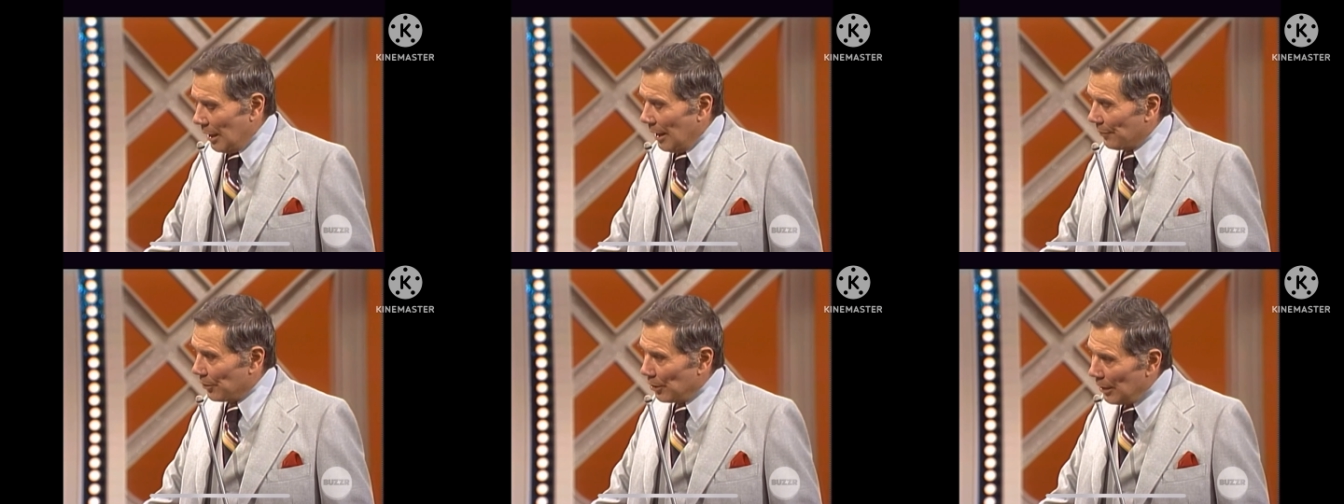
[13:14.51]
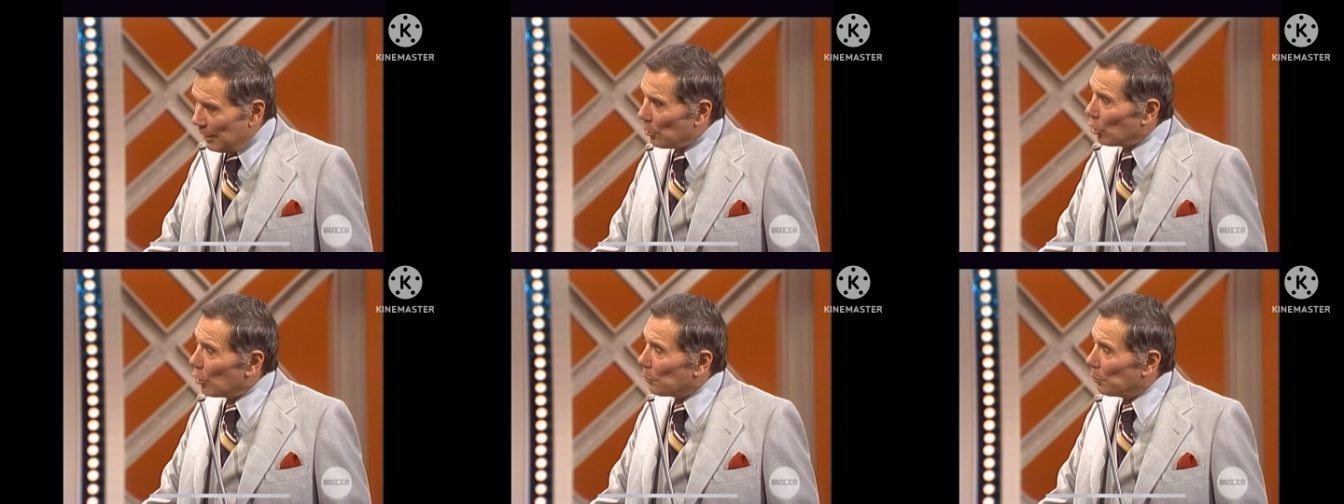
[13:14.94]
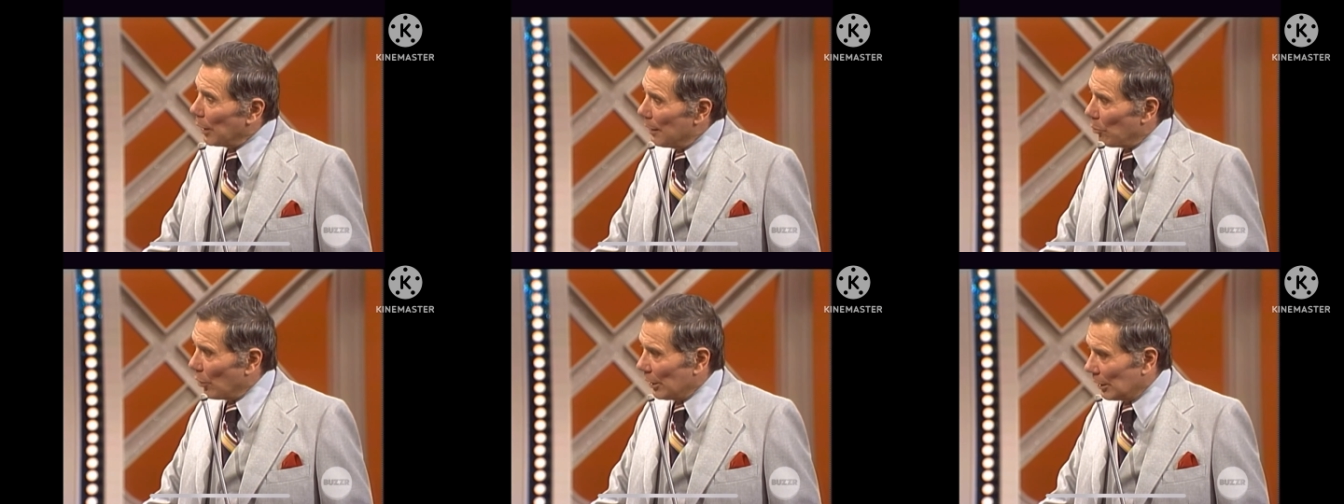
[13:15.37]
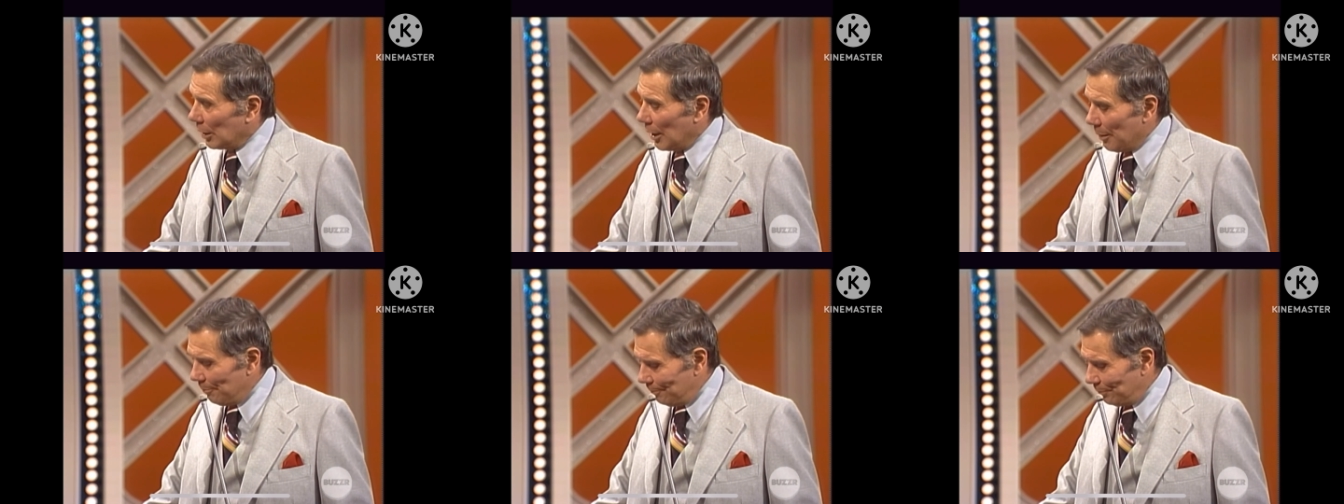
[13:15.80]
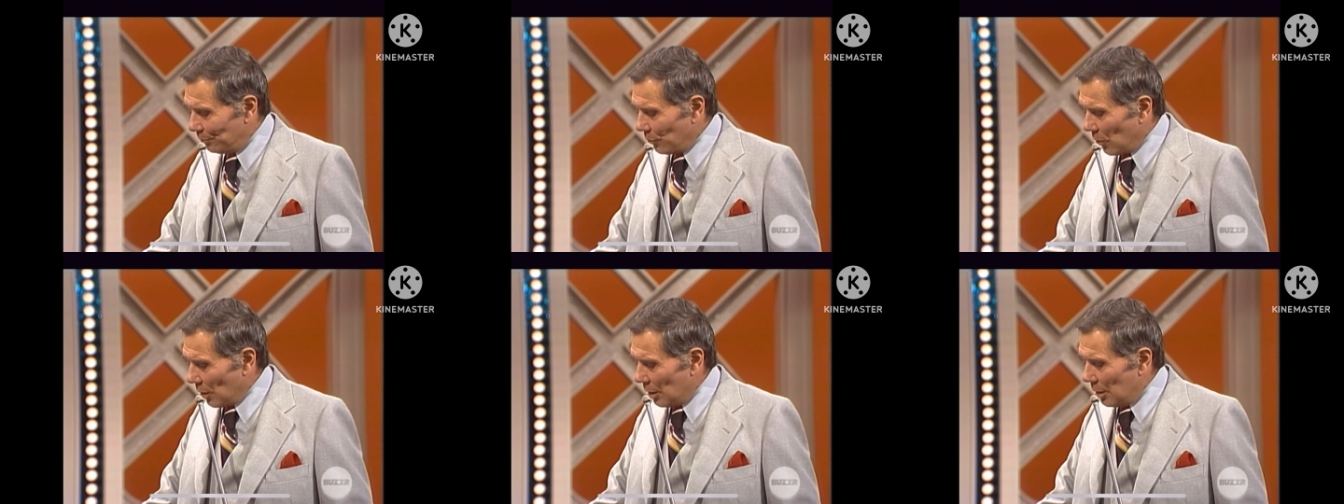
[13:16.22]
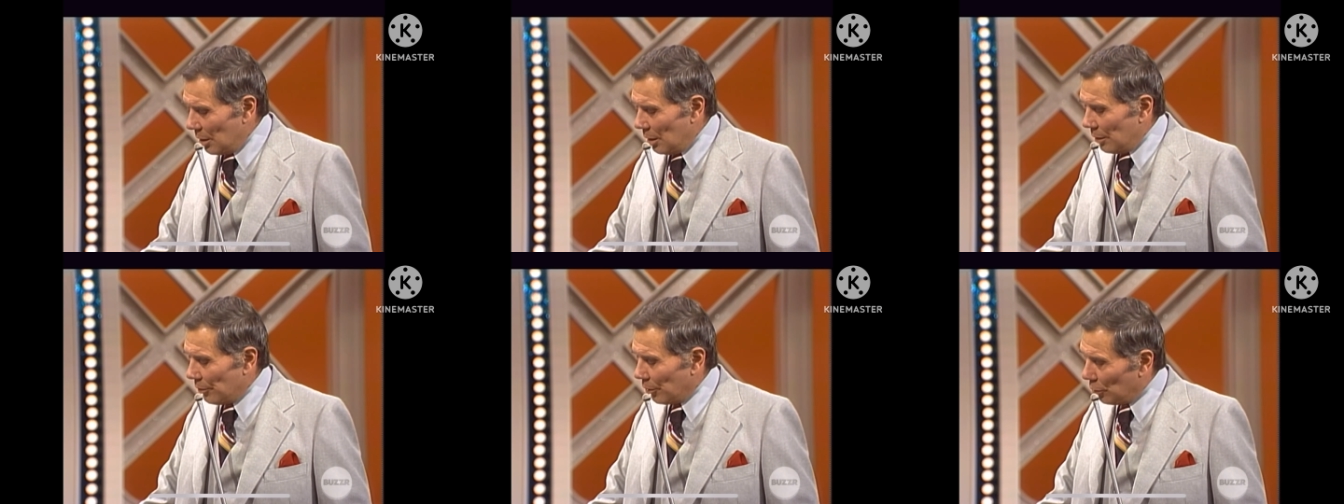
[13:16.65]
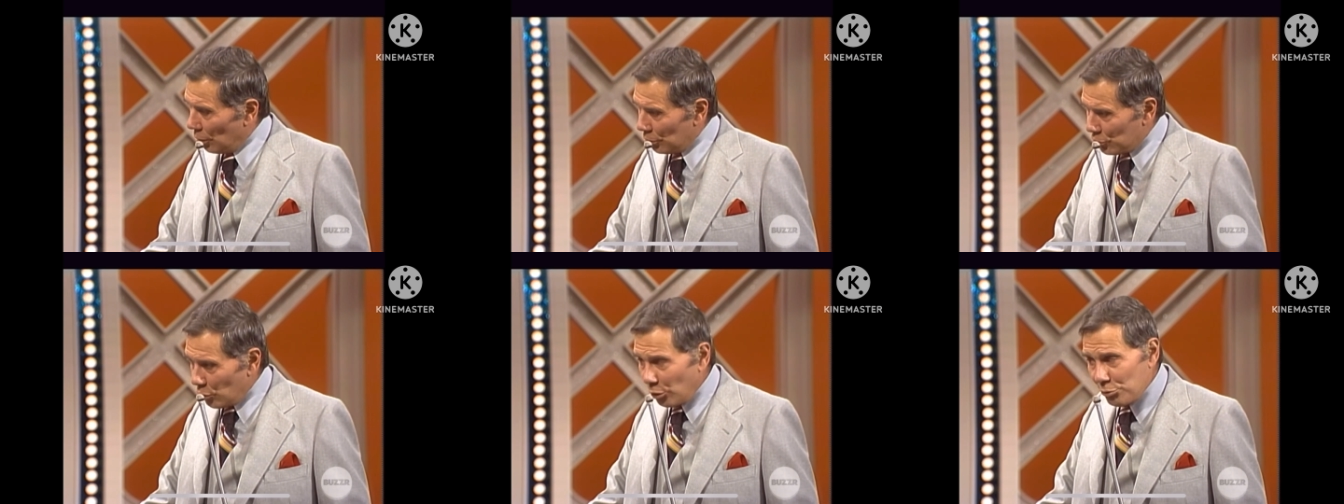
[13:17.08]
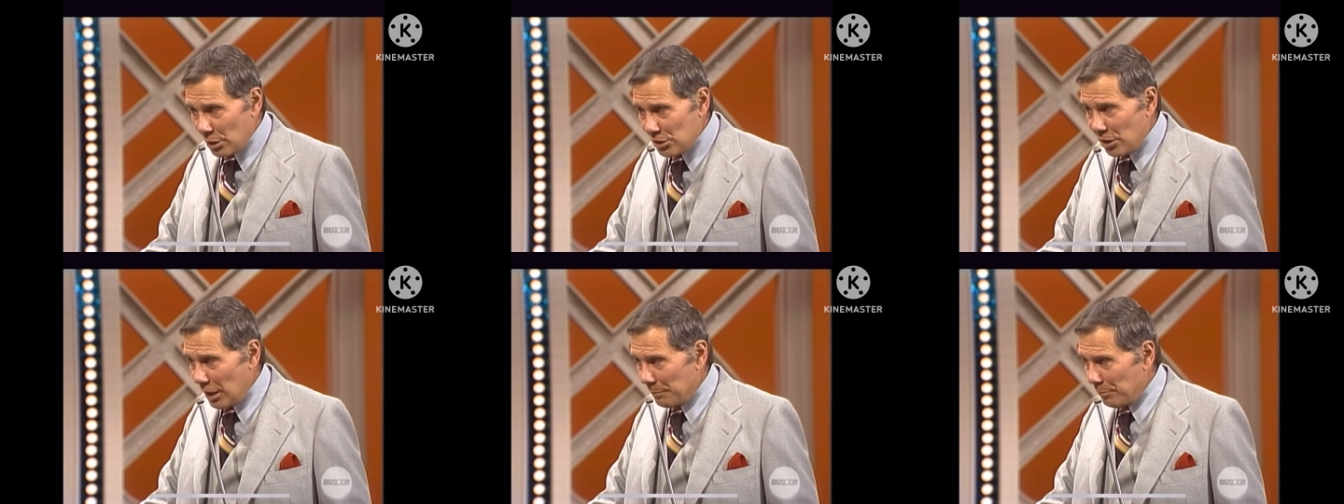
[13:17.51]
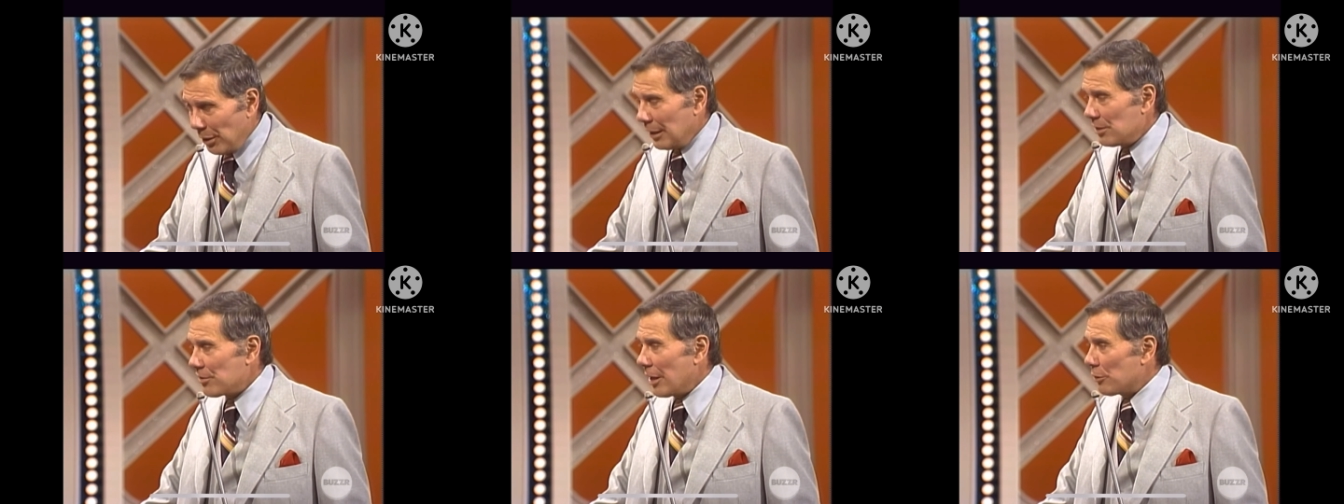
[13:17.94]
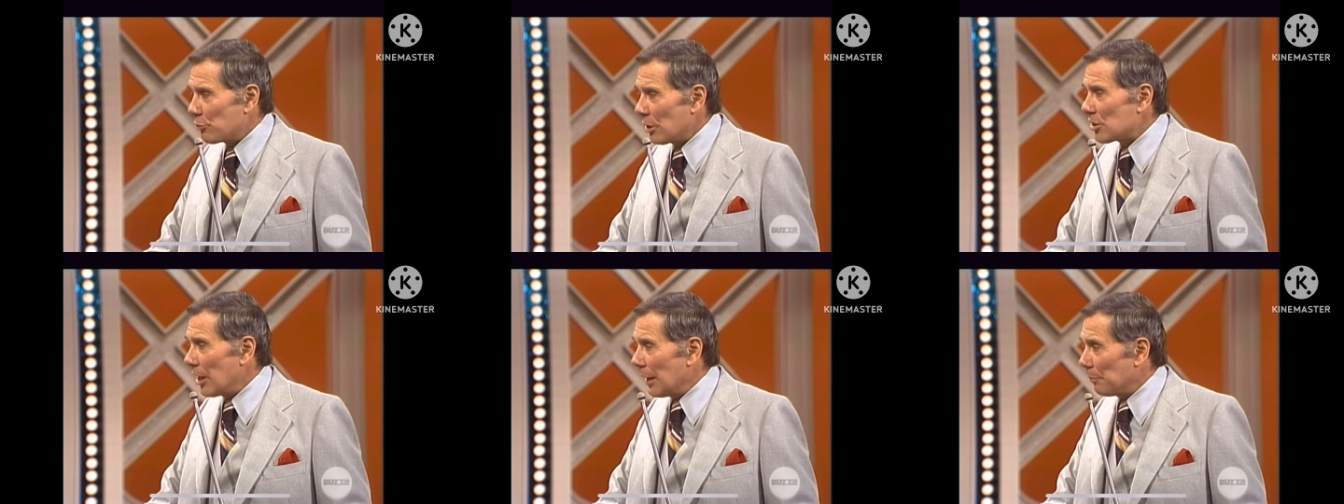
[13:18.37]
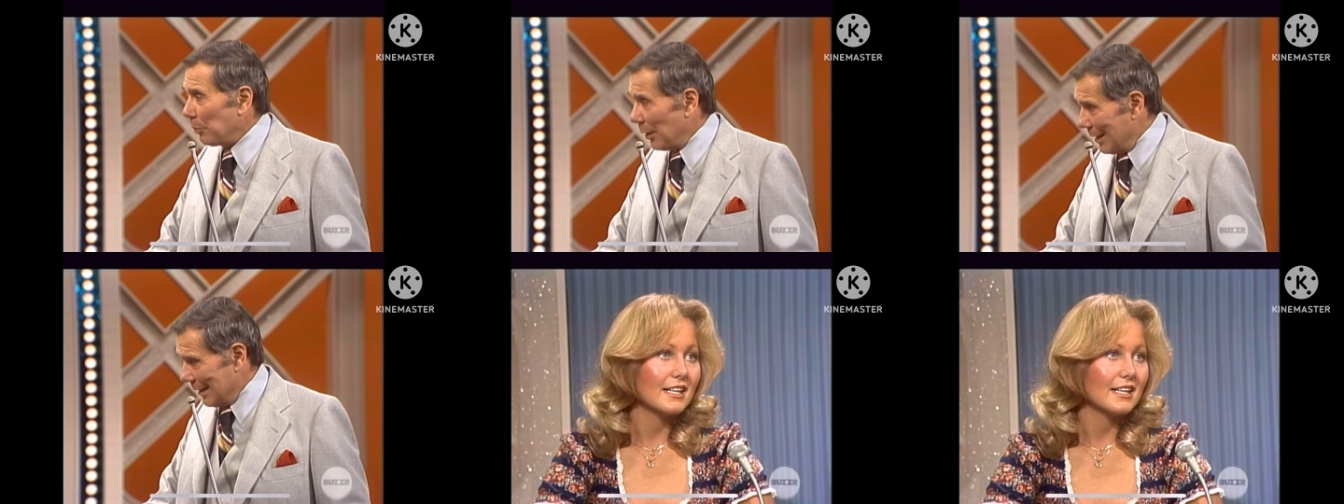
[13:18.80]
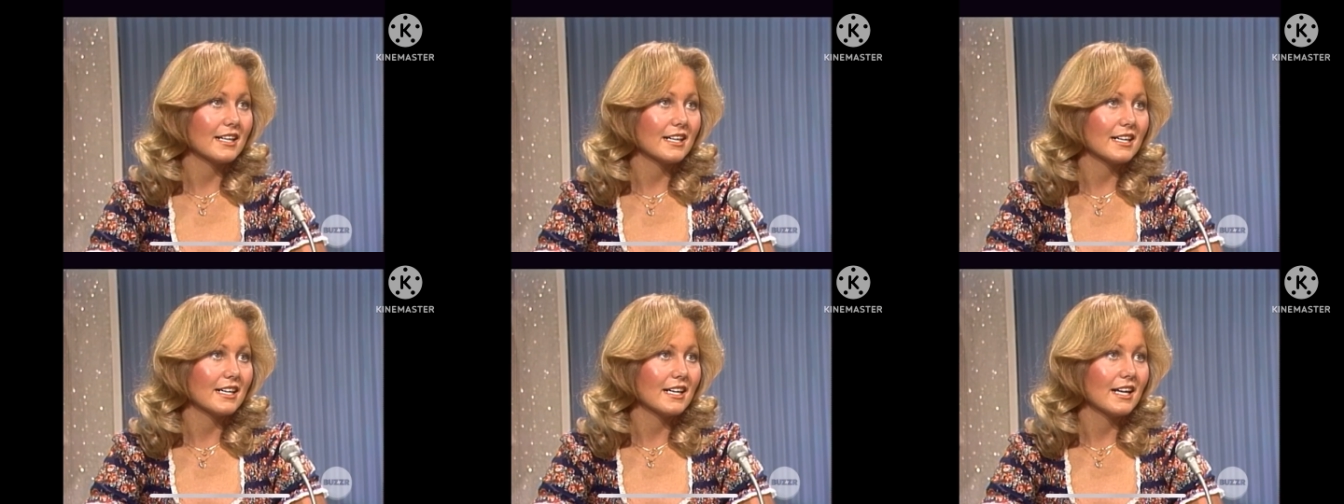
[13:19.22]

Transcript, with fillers: At the neighborhood Playboy Club, the girls don't dress like bunnies, they dress like blanks.